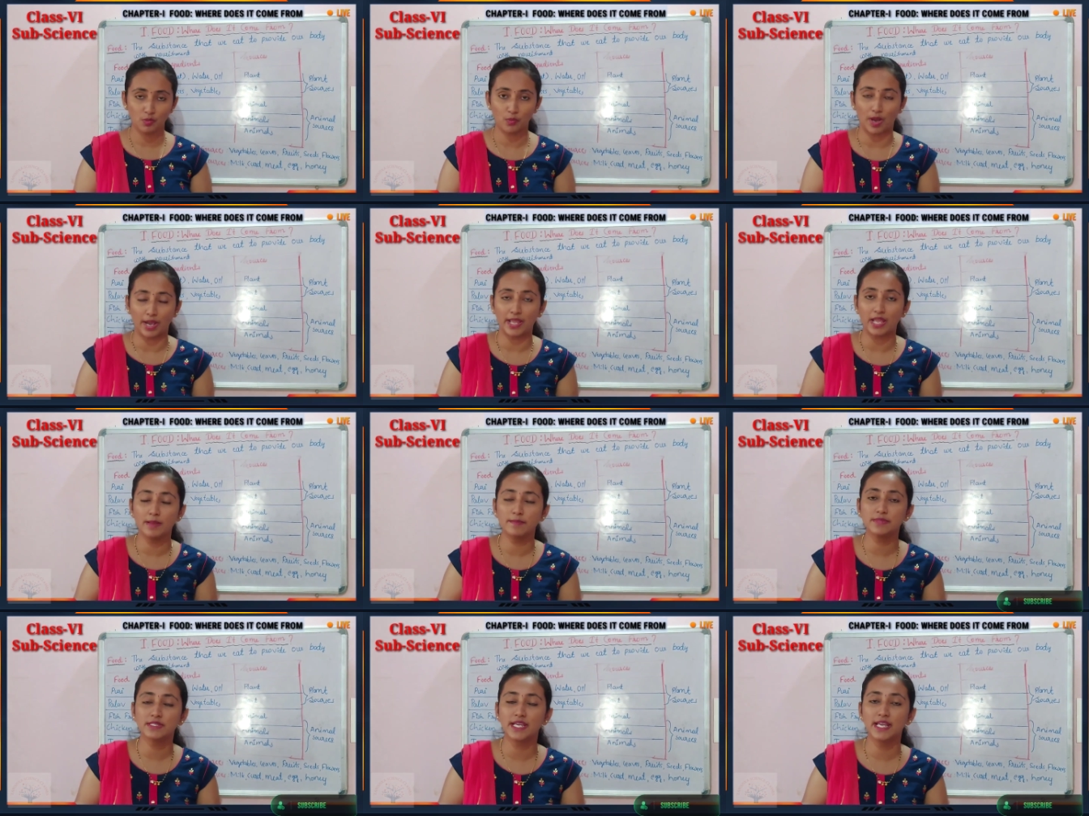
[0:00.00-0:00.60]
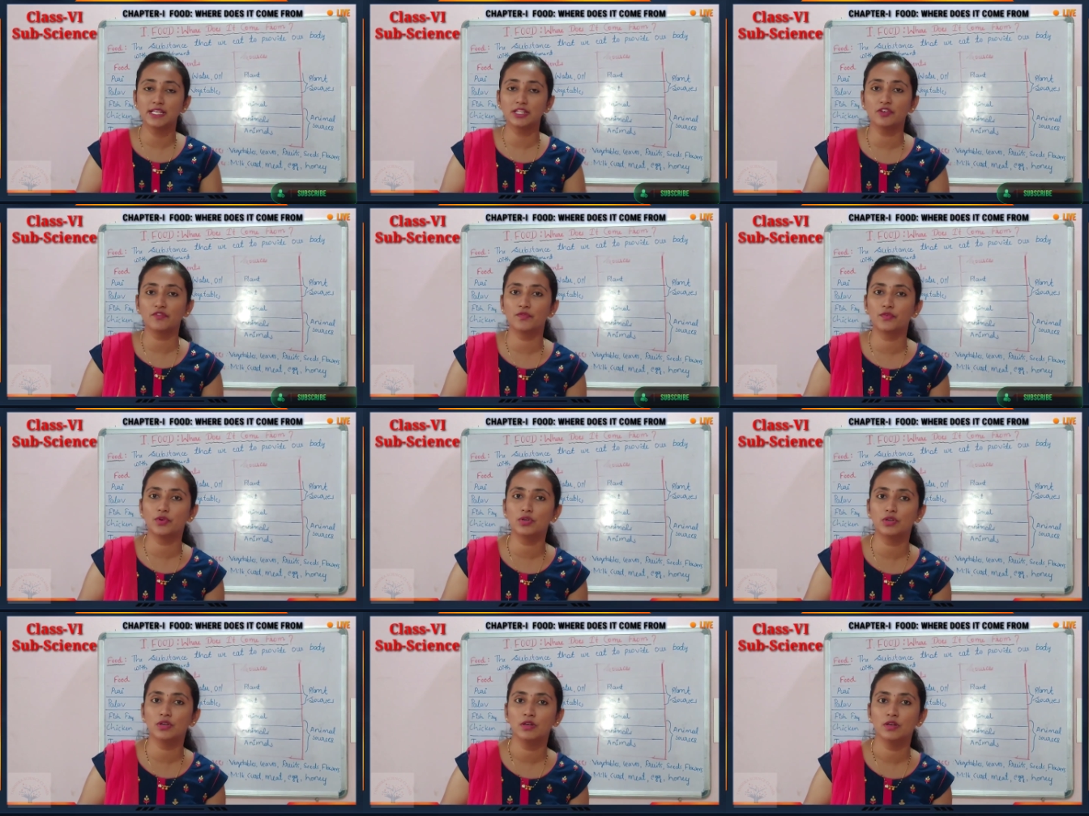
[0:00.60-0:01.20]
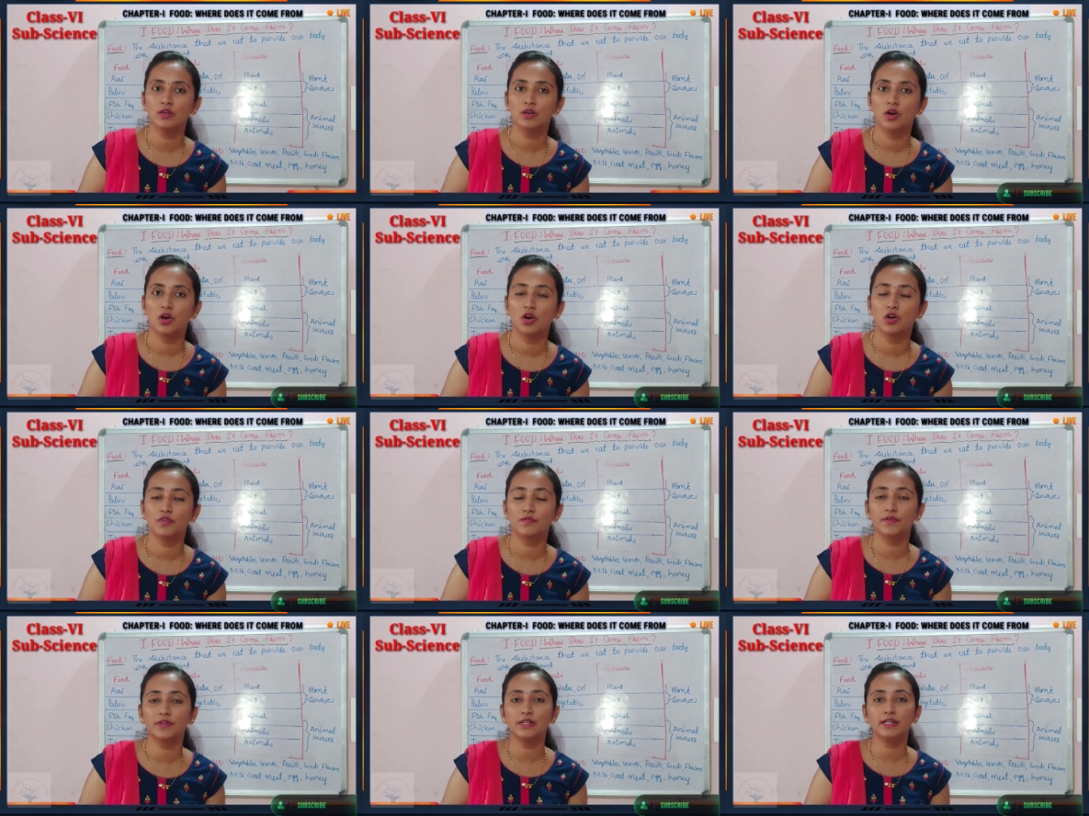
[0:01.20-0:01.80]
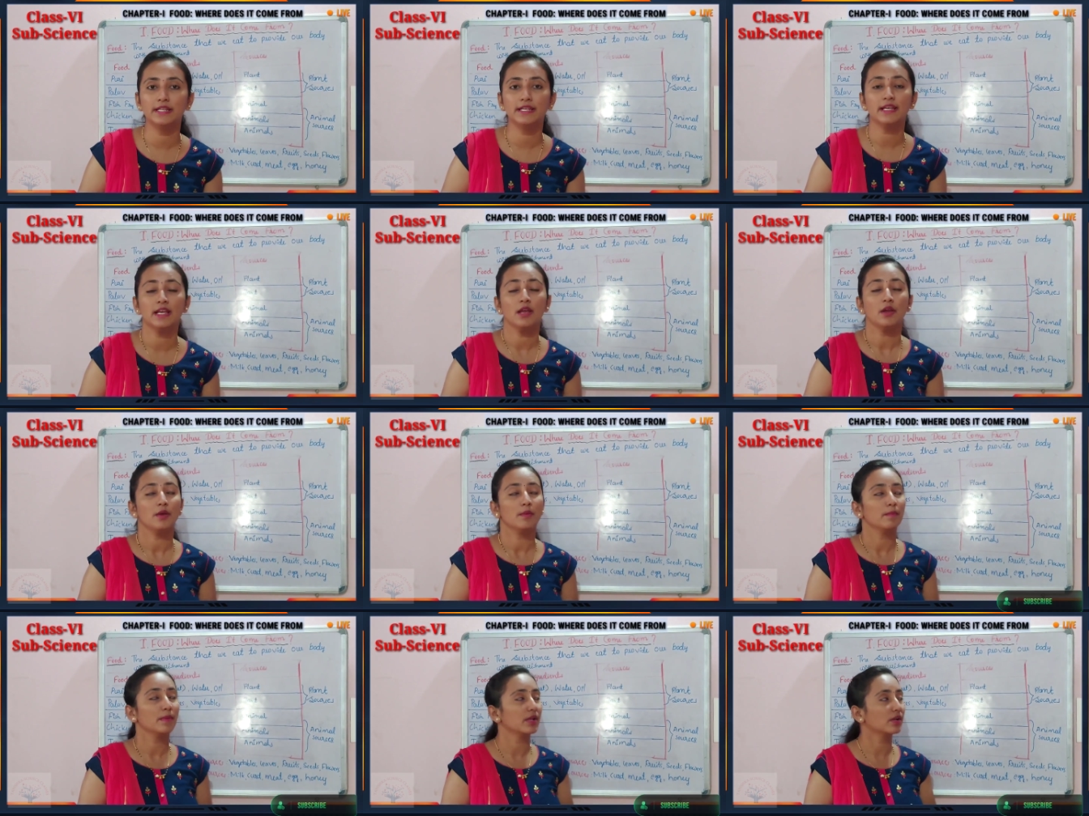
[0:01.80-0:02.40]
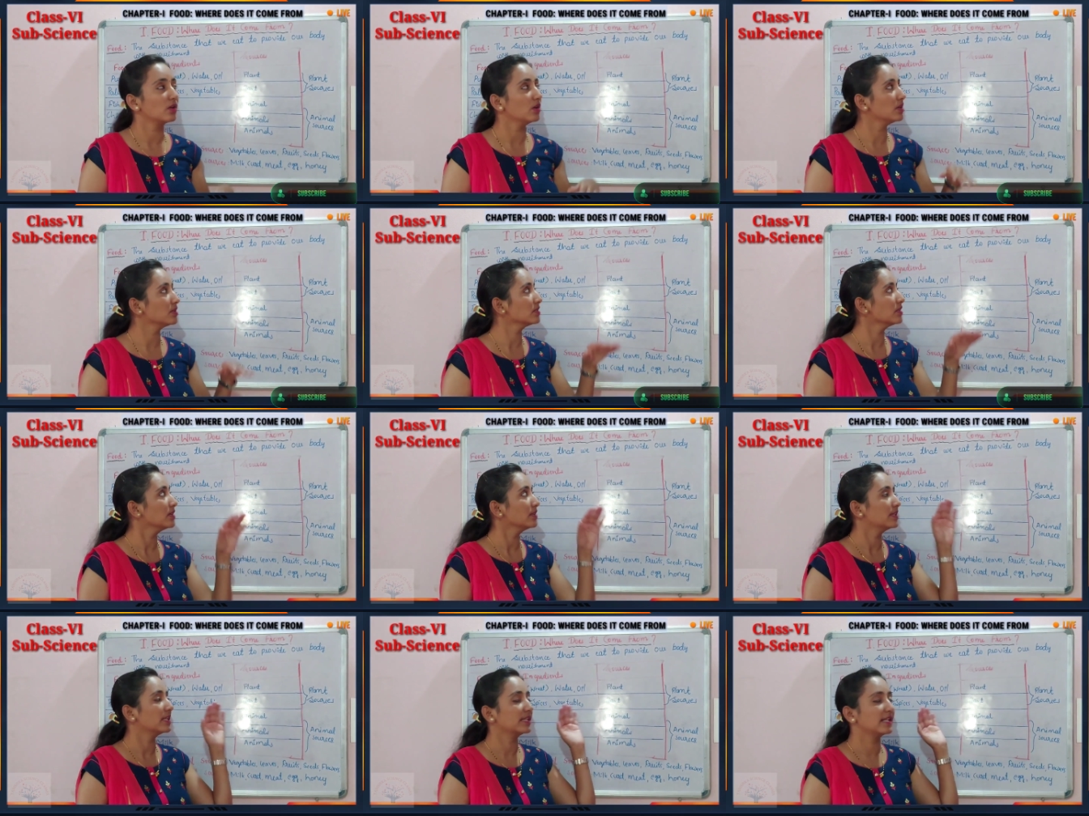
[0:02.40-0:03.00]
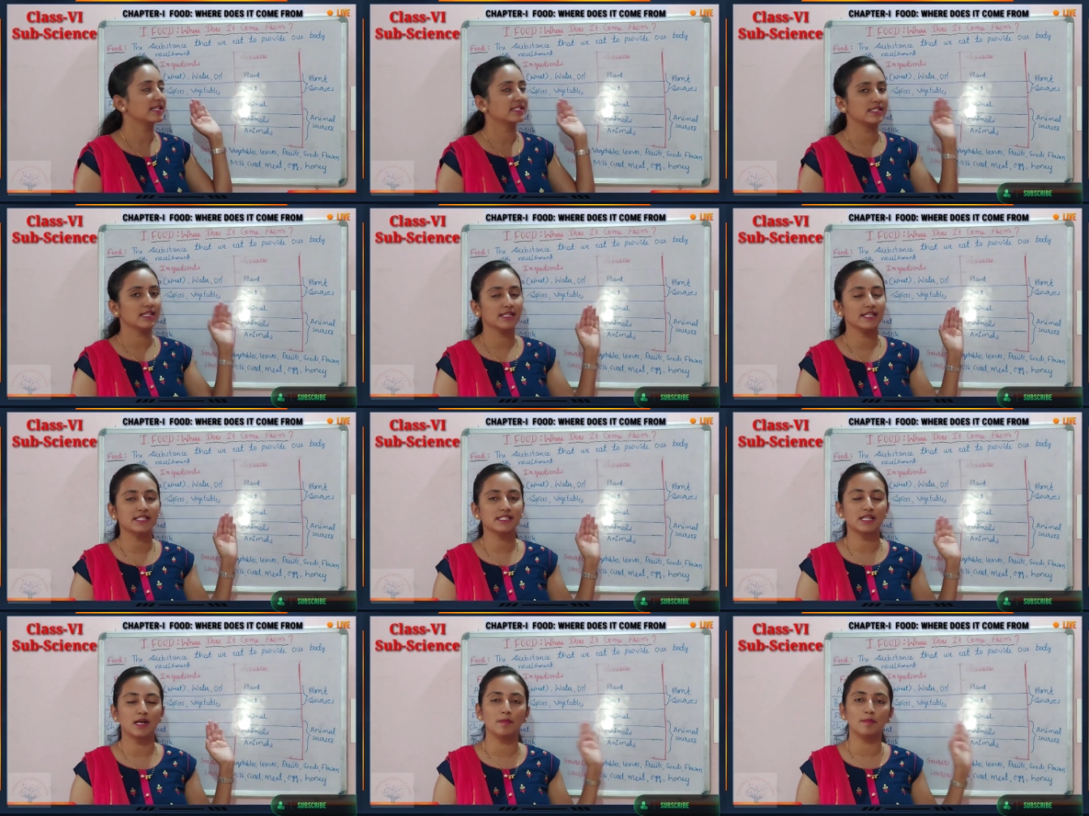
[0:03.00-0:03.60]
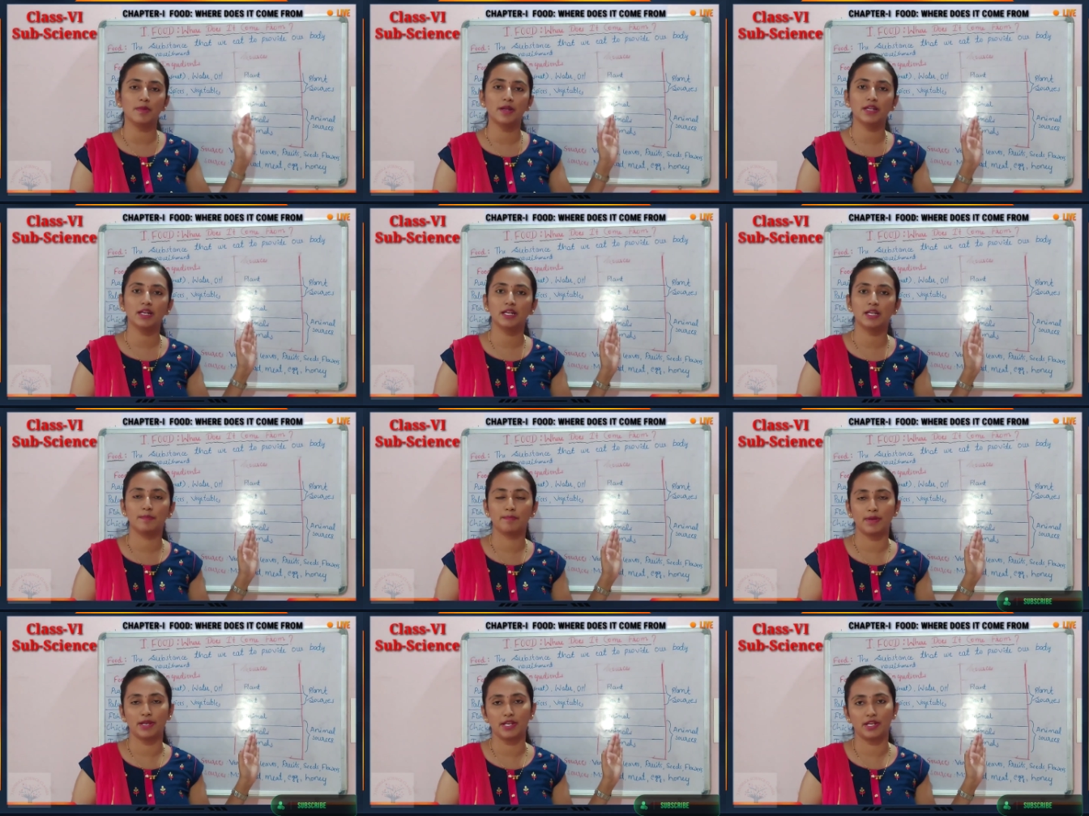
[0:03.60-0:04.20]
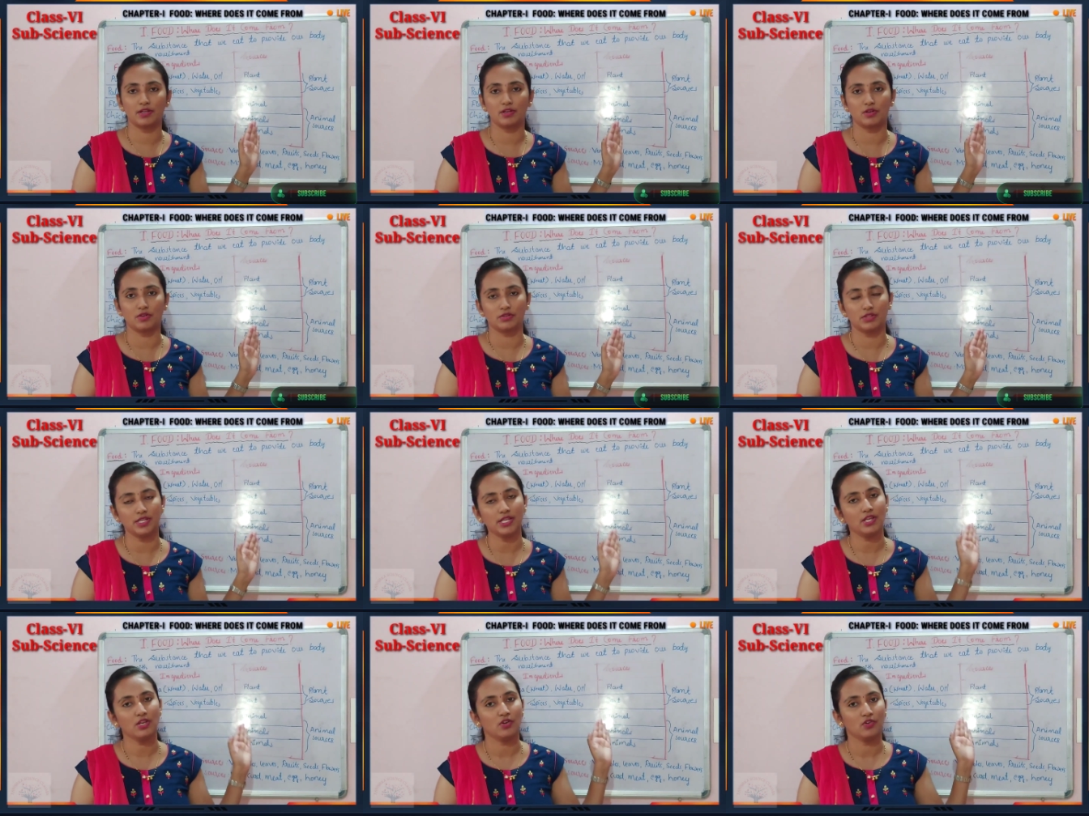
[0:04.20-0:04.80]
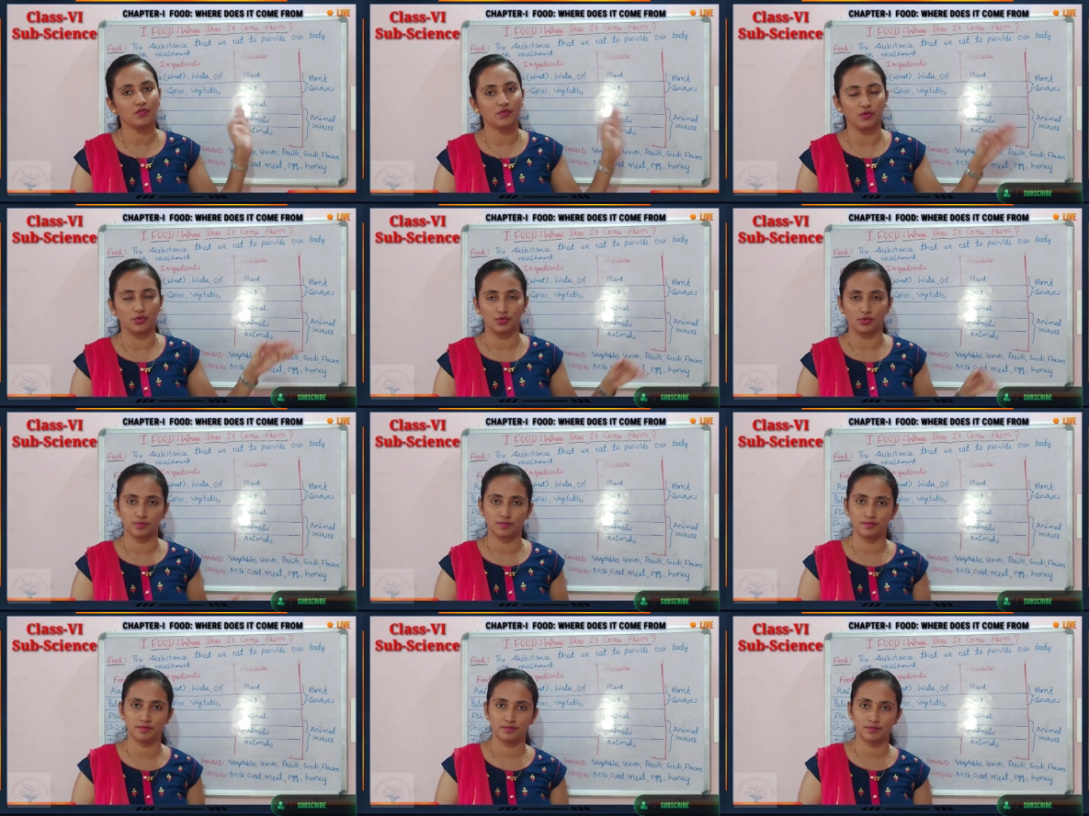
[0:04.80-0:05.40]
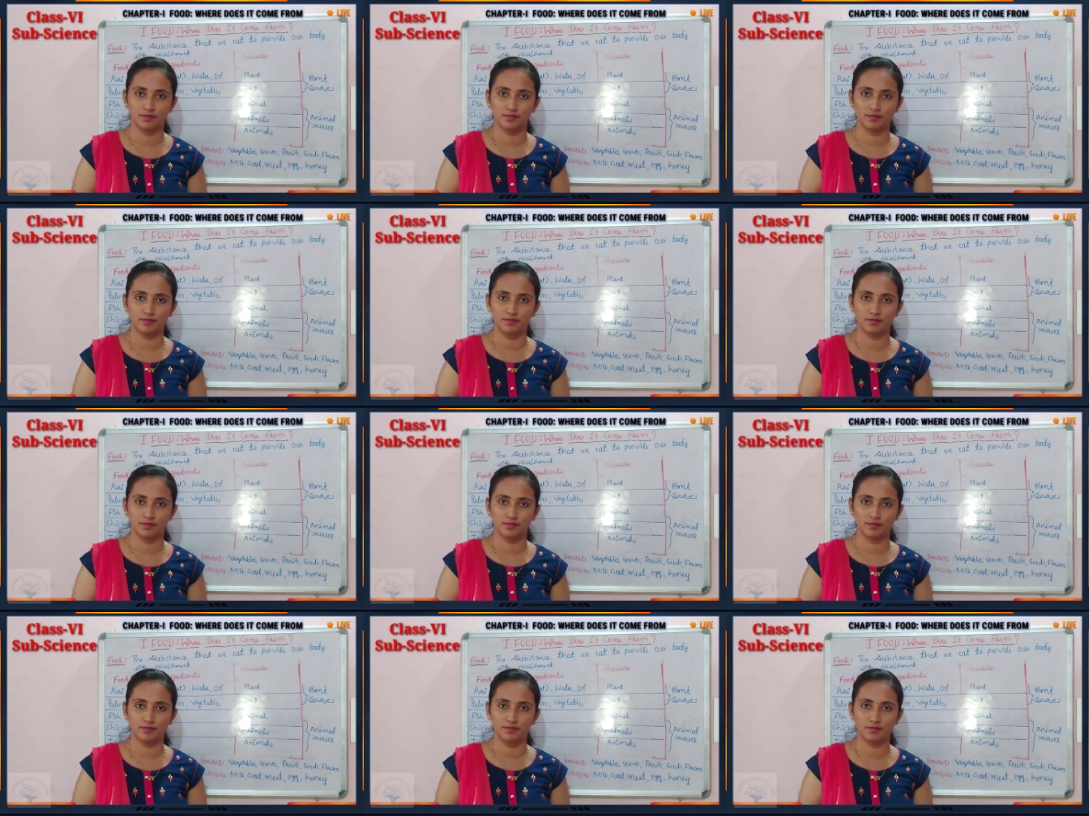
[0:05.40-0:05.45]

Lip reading: Why I am saying the food oftenly? Because the lesson is completely depending on the food.